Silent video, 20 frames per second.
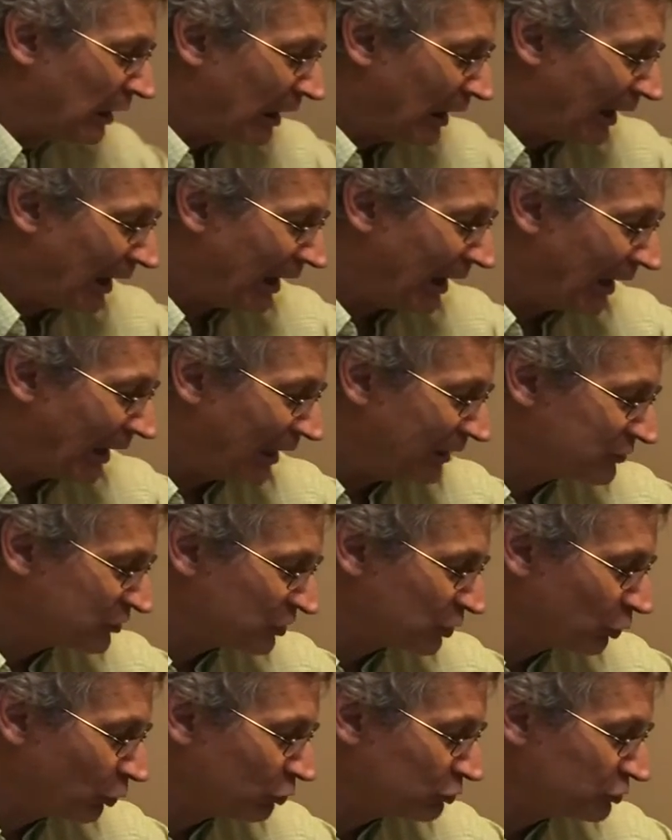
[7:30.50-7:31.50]
as it
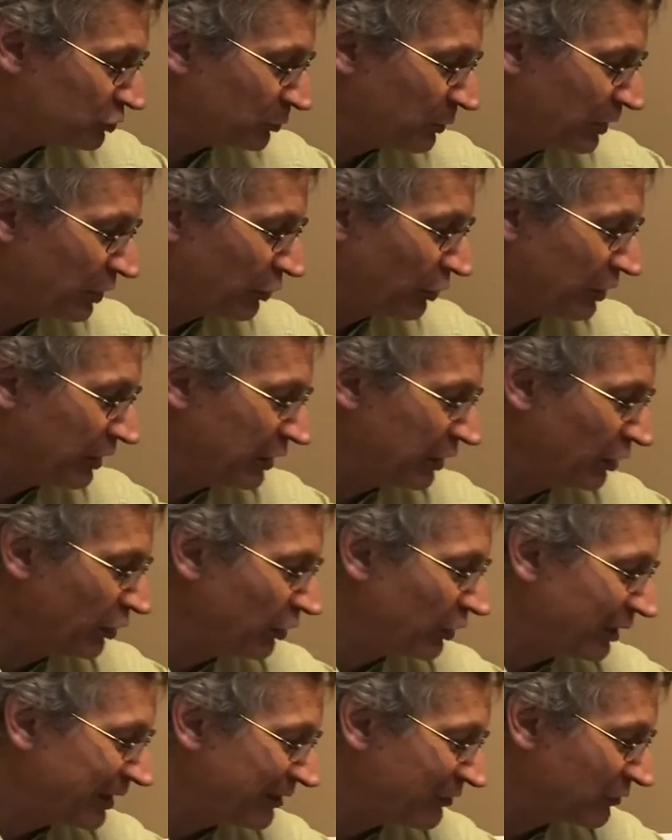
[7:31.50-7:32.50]
goes from here to
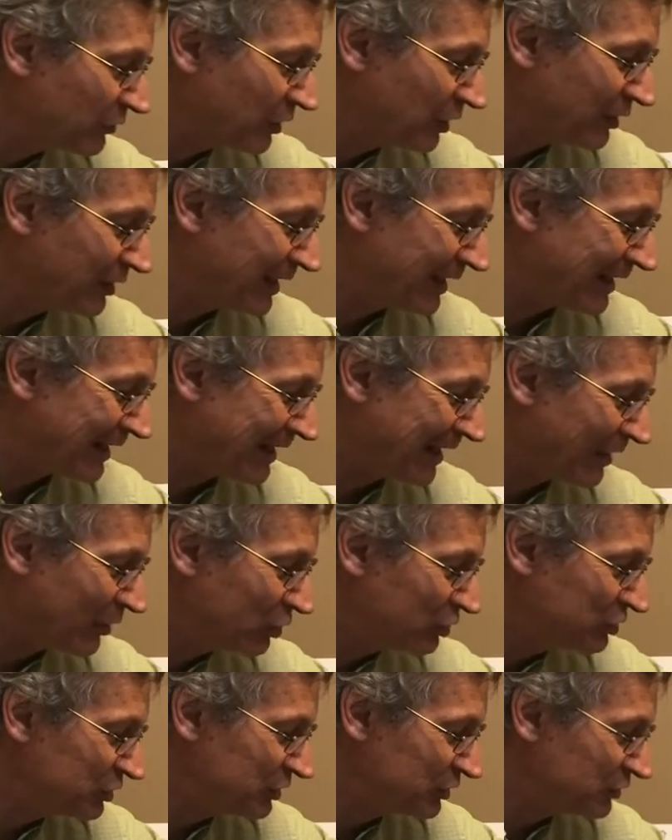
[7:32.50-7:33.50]
here, its kinetic
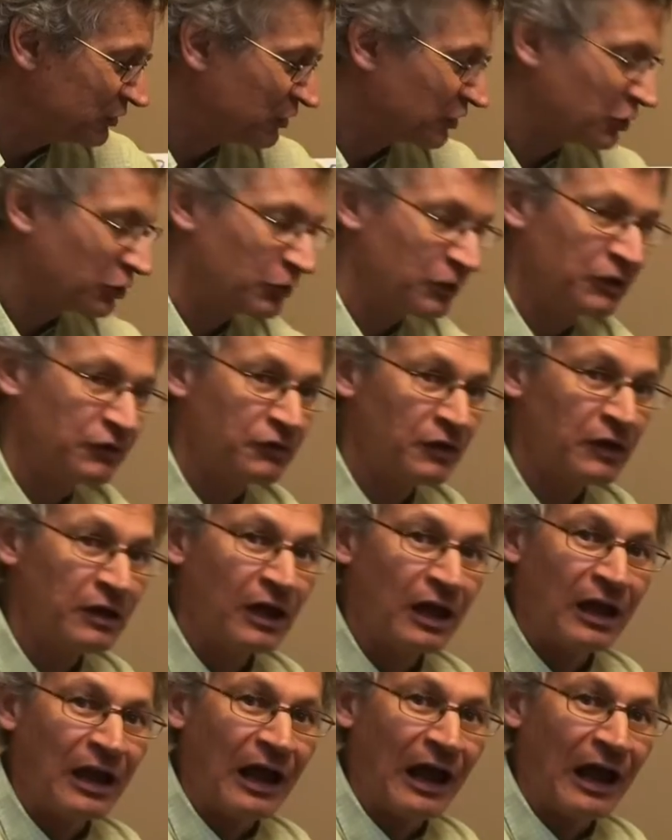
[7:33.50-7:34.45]
energy is increasing,